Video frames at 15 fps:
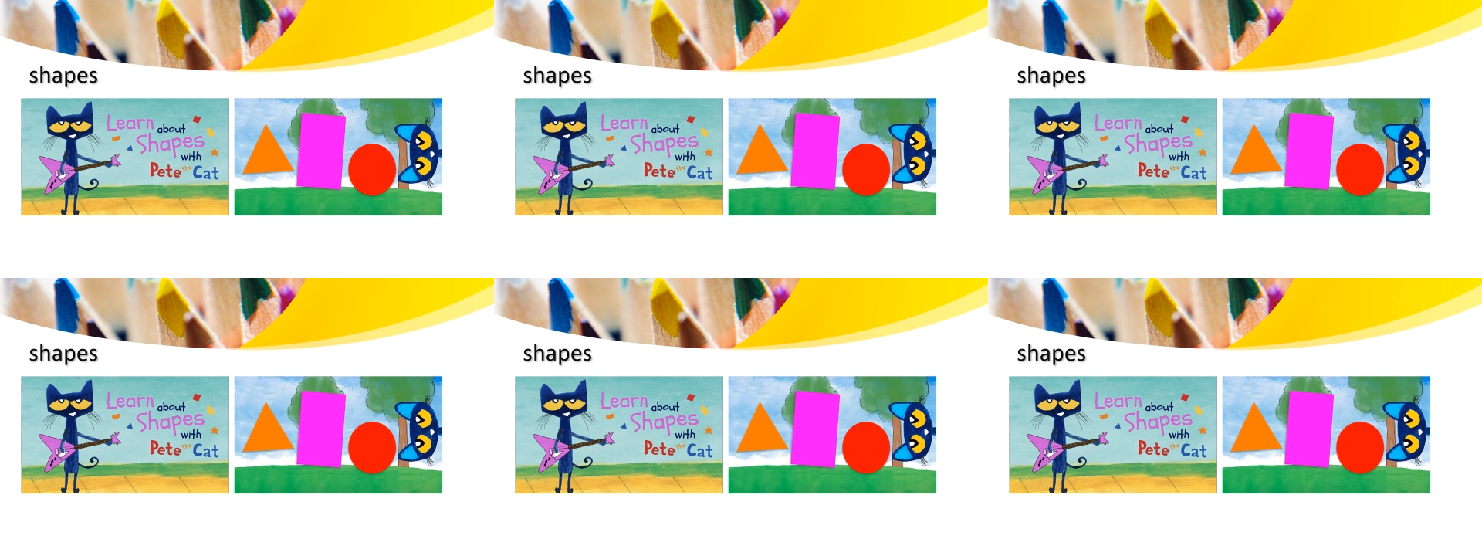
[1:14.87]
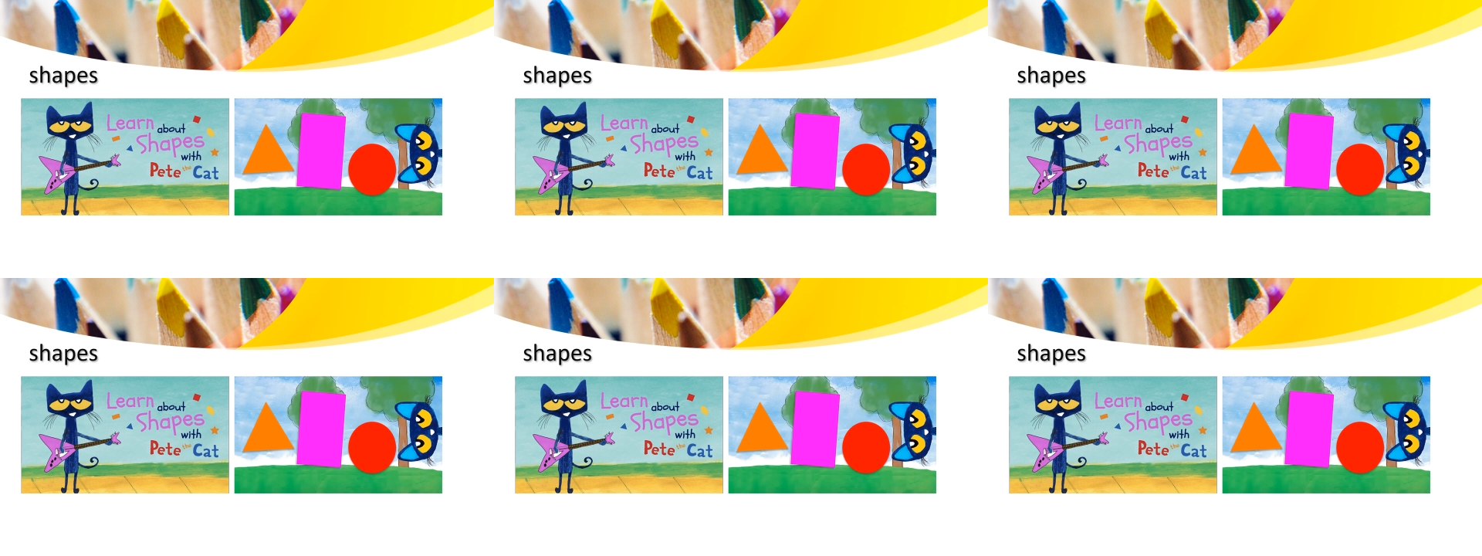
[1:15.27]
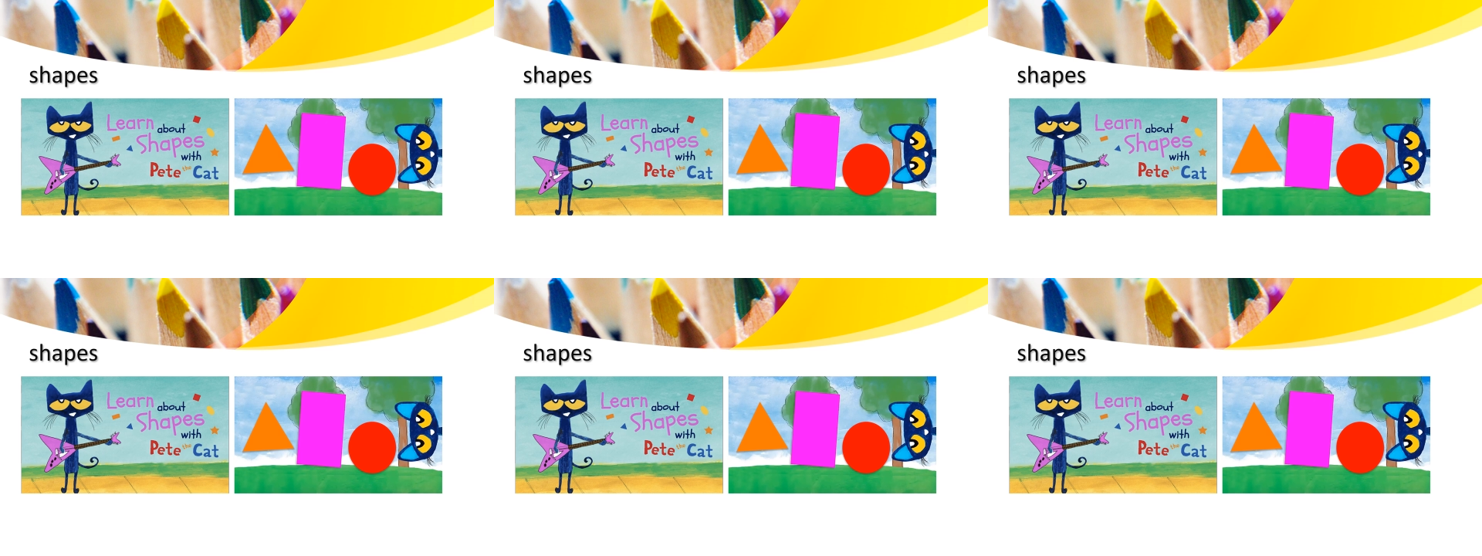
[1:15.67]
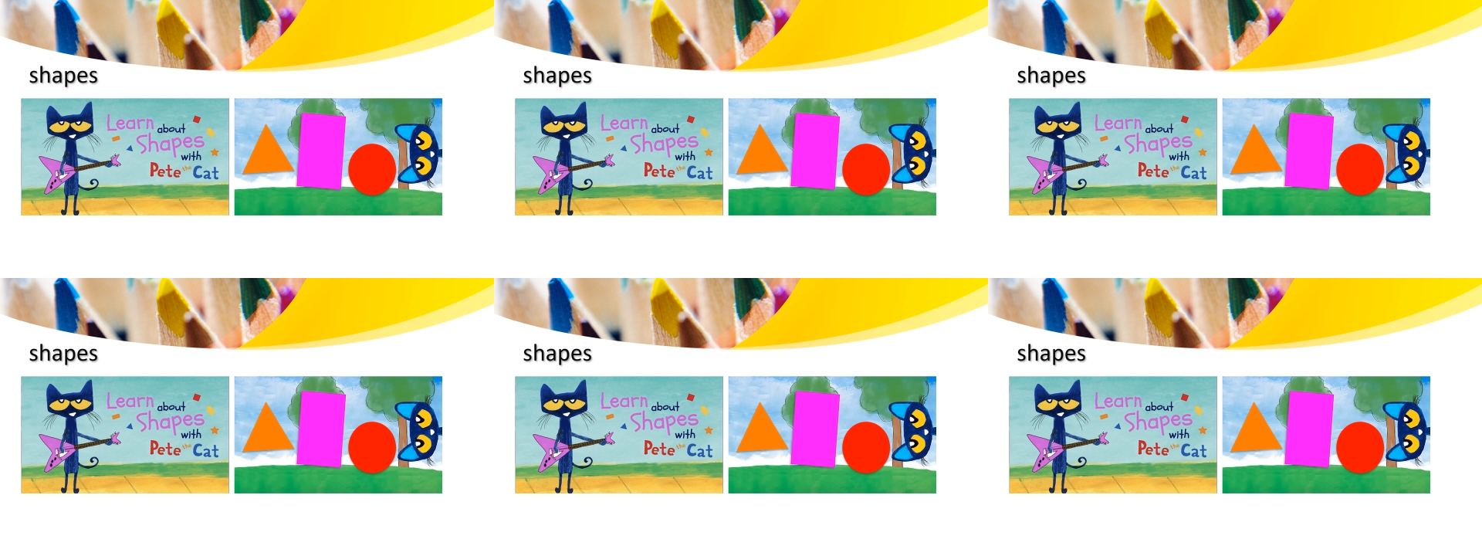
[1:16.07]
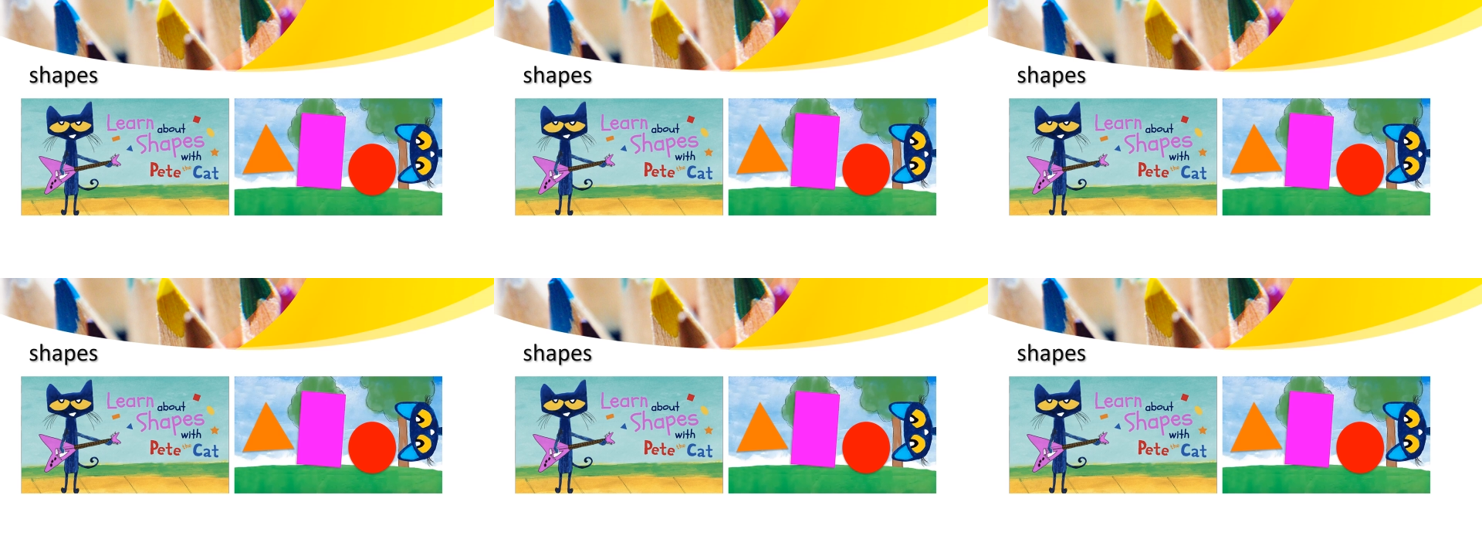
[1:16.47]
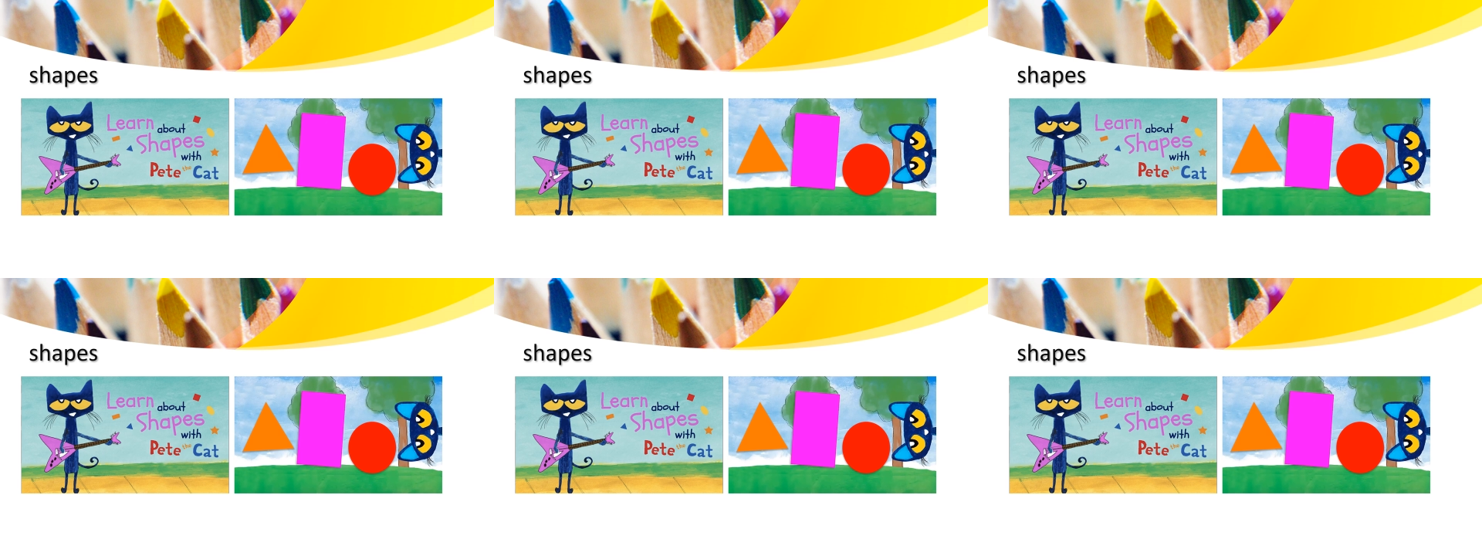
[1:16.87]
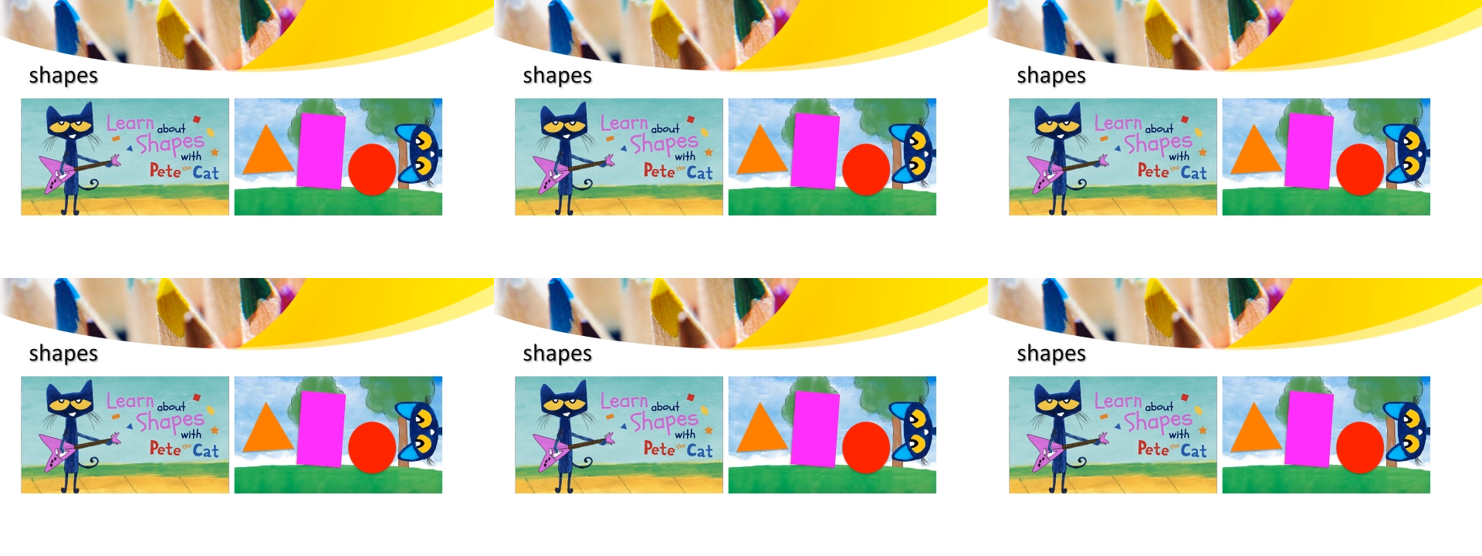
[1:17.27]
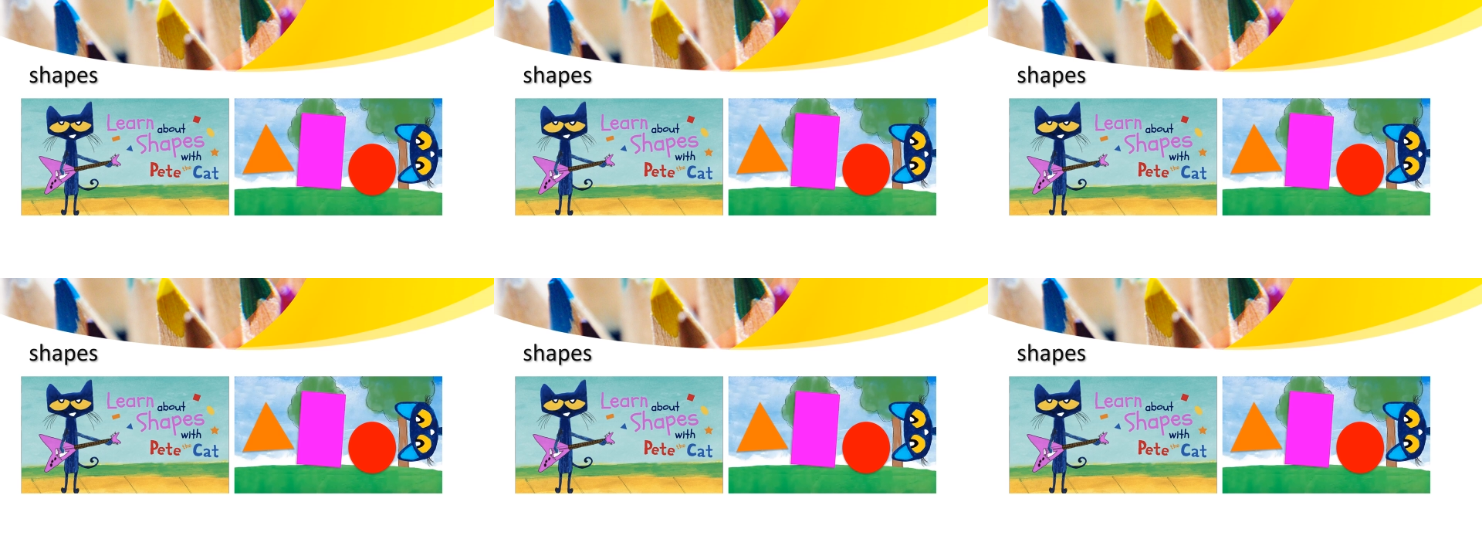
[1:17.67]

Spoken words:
No face is visible, so there are no lips to read.